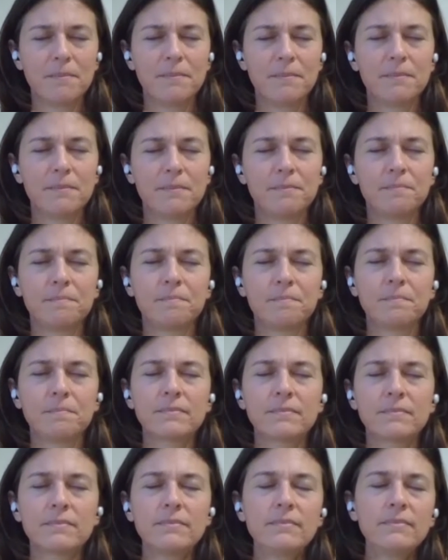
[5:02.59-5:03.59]

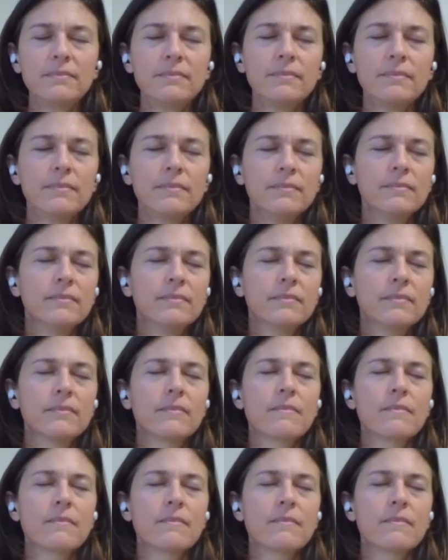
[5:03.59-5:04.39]
Nothing is said.